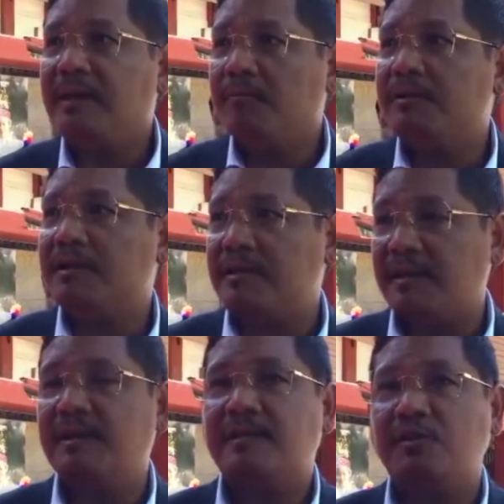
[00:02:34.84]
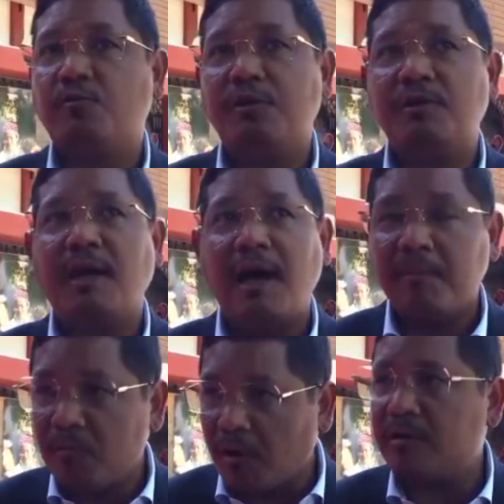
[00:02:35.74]
We'll just study the situation.
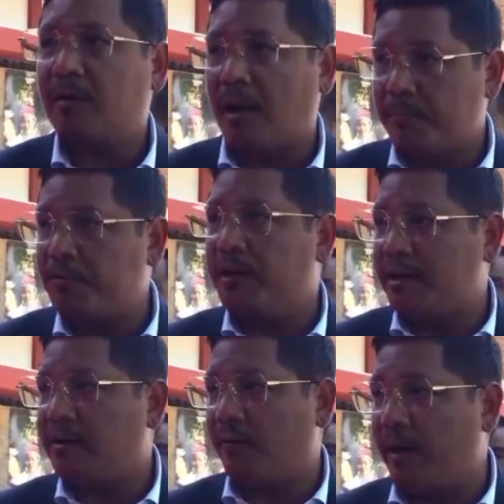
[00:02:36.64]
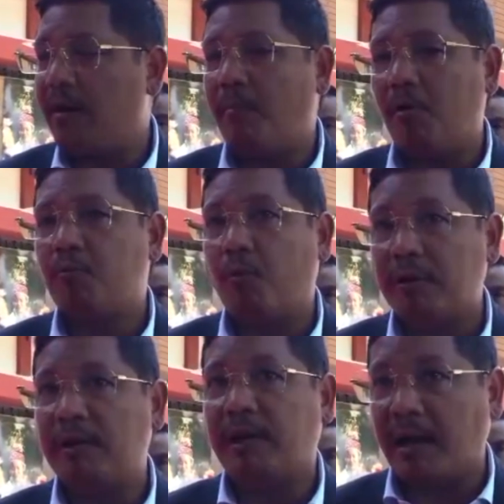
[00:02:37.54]
I'm not up to date aware about
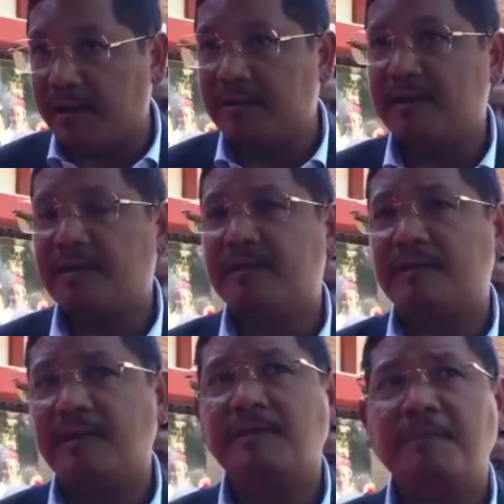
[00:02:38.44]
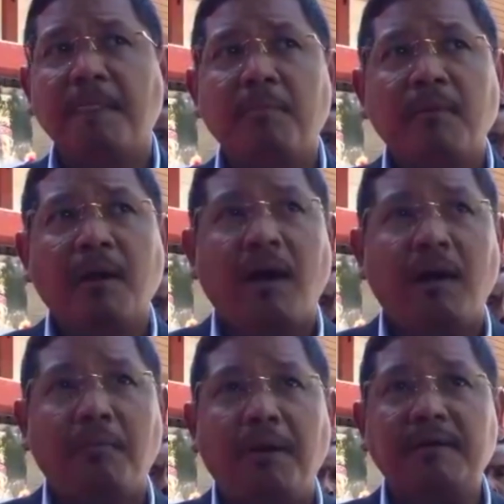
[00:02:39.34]
what the current status is.
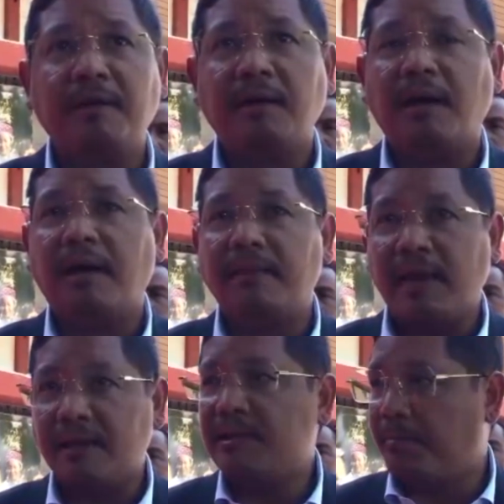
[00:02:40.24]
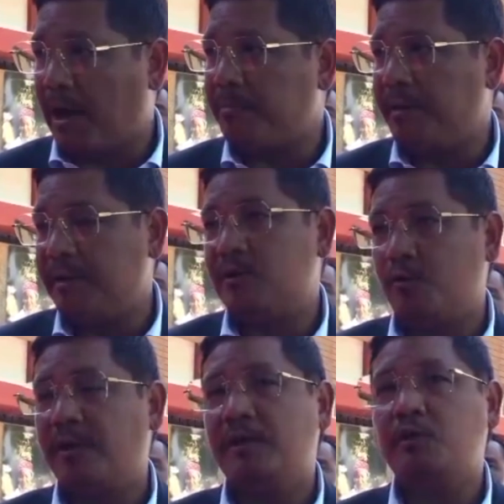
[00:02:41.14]
But the health department is
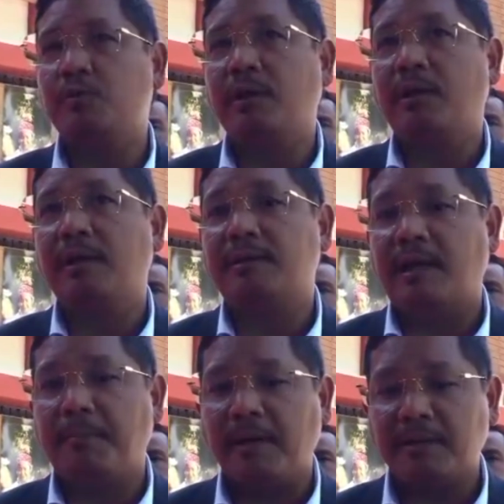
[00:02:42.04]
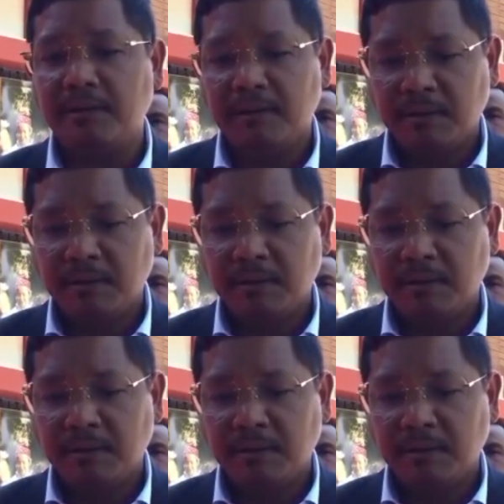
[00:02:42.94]
looking into the entire matter.